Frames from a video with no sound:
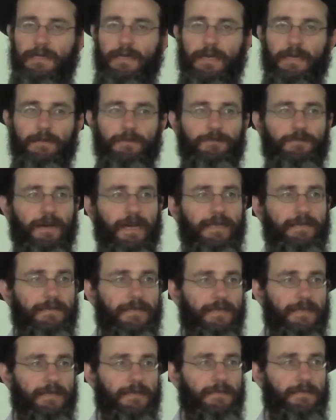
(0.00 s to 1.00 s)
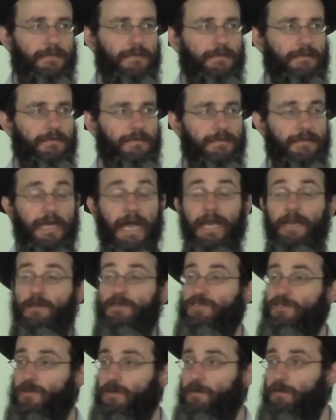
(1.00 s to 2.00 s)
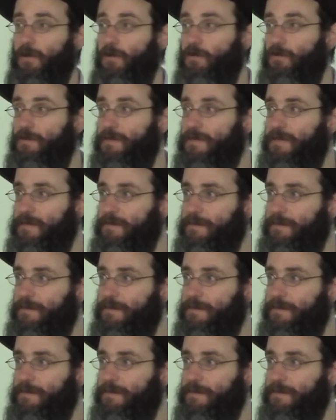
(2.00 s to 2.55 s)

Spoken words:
and finding dinosaur bones,